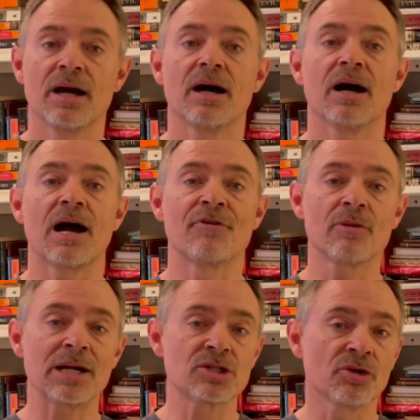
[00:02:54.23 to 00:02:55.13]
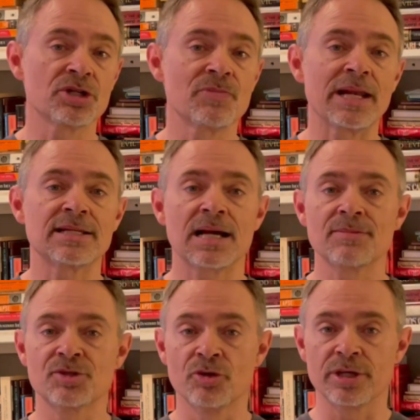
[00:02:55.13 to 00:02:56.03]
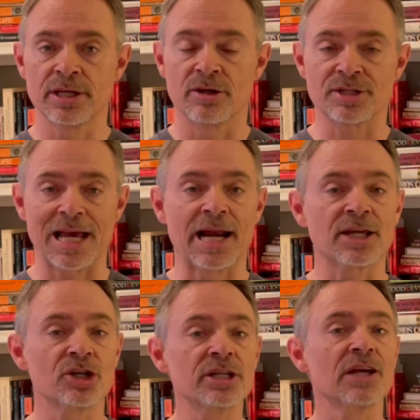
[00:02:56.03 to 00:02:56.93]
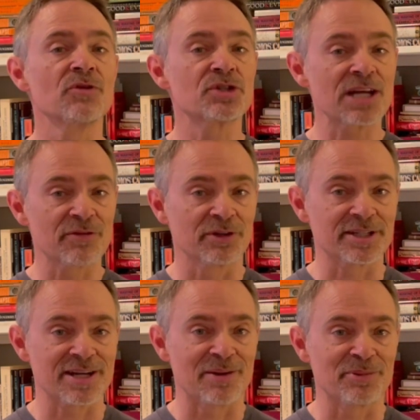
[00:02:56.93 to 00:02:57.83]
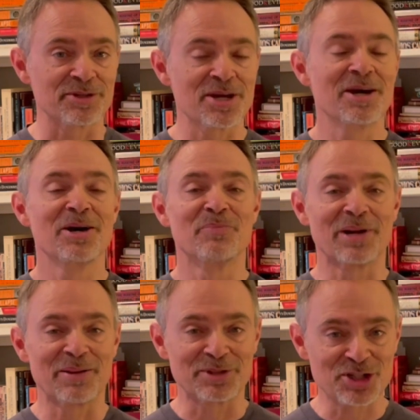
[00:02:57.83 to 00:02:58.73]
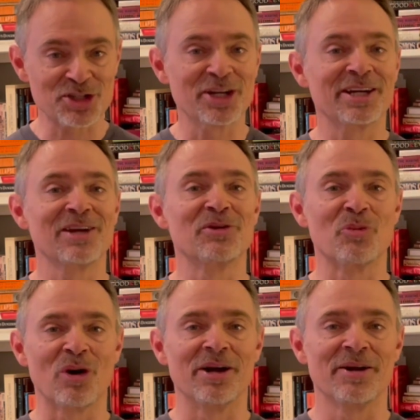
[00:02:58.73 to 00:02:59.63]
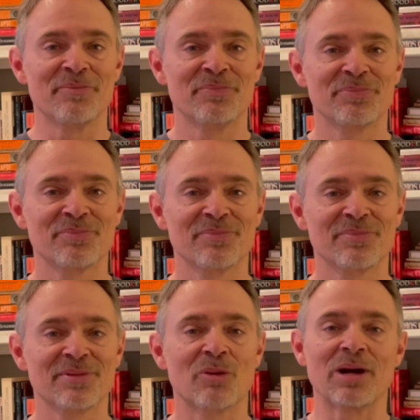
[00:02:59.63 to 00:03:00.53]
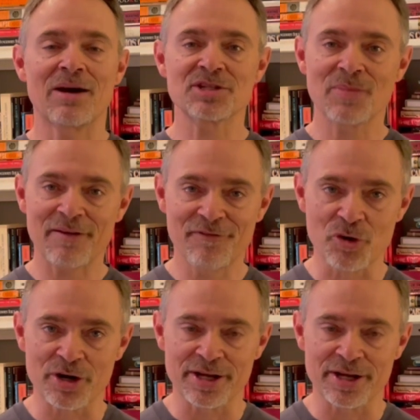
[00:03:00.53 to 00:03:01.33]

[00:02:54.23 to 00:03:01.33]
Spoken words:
I've hurt my shoulders many times through the years, and I could give you several examples, but I'm just going to give you one. When I was about 40,